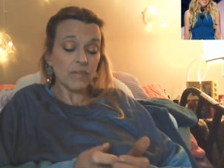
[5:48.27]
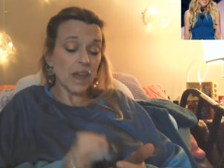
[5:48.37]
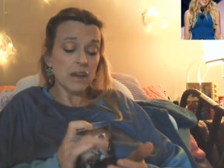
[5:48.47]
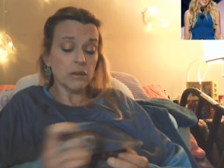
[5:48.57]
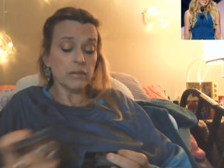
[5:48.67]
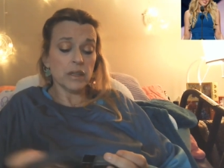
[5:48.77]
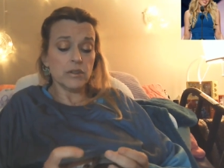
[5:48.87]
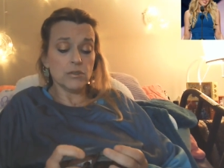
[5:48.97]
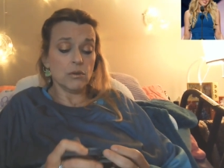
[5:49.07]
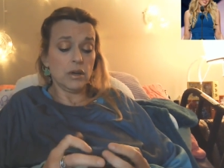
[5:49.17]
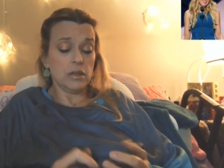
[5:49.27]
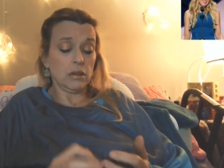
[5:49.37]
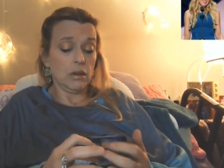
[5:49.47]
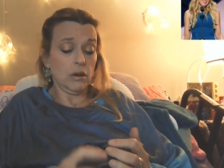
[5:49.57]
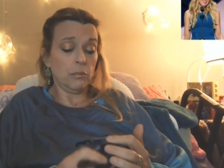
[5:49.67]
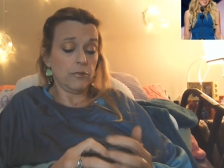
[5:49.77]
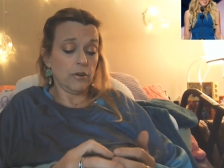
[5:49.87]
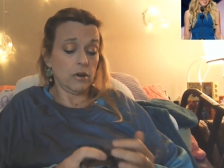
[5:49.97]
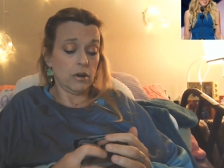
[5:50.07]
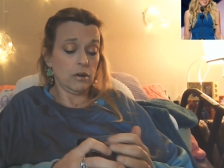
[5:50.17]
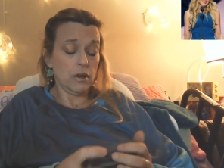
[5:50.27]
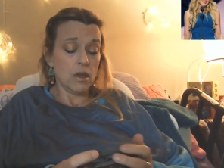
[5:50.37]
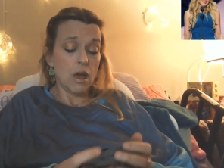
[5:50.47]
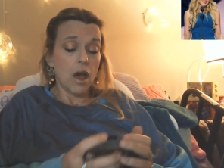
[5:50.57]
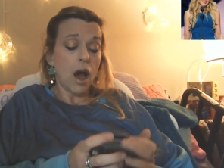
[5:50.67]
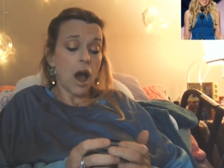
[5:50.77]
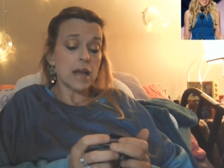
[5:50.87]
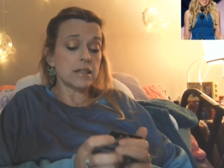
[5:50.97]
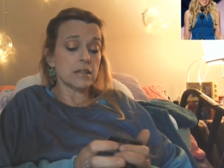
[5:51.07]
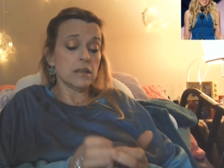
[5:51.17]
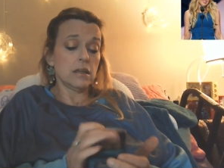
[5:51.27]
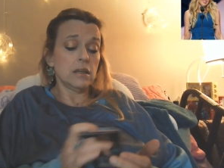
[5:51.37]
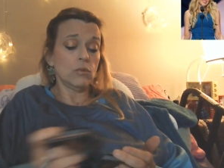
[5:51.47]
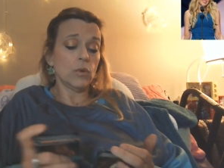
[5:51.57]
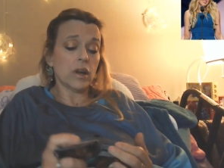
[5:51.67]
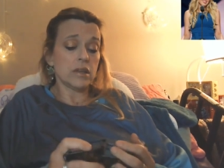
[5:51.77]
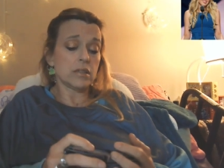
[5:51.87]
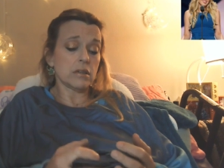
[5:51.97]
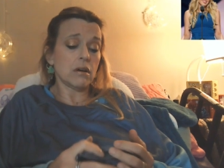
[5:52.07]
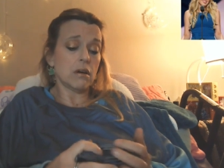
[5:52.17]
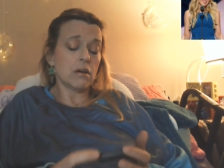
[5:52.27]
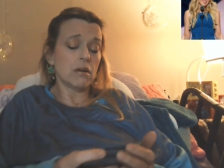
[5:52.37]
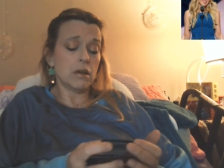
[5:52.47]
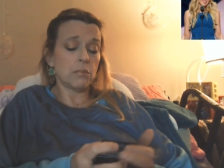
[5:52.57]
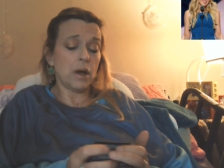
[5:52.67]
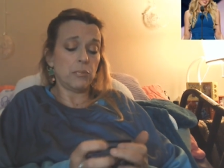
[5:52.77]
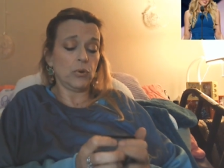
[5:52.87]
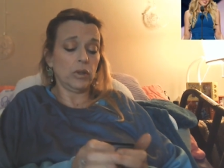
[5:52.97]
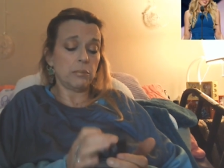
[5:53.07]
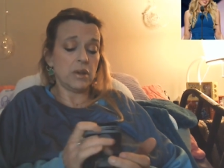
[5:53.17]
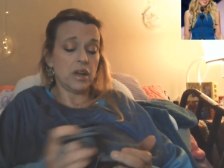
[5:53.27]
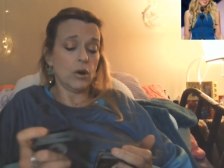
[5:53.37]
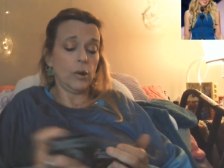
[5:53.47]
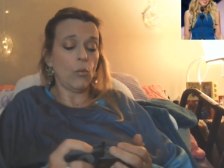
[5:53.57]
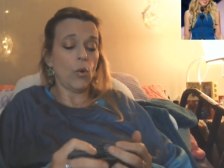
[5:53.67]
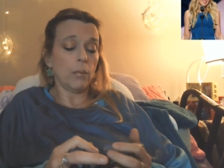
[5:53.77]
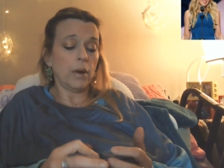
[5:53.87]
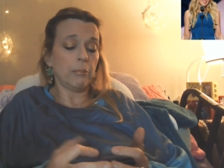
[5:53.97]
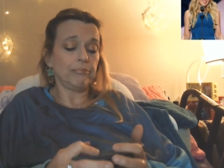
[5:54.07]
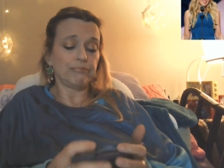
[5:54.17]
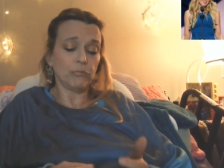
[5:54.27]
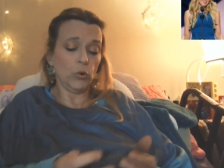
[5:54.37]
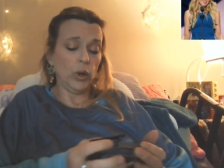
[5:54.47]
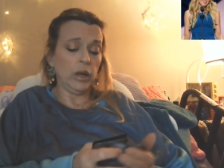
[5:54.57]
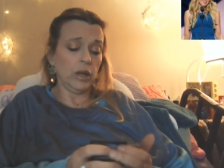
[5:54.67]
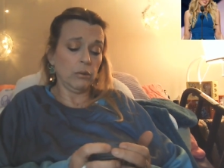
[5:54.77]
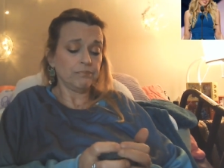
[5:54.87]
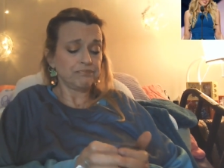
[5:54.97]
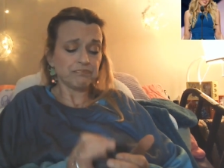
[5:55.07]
i don't think there's a great deal of hope for her I see what I saw in my preliminary warm-up reading